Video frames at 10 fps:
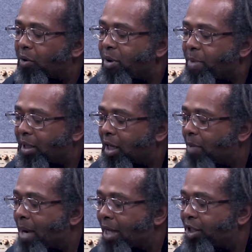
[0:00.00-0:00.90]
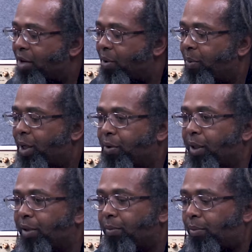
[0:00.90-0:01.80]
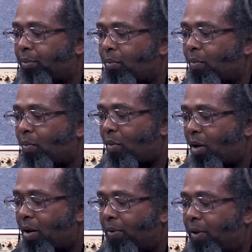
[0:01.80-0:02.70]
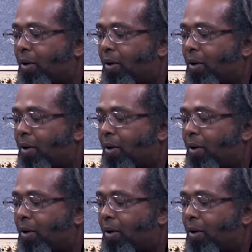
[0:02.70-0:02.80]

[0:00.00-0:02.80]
Or are we mixing and matching? What are we doing? We can mix and match,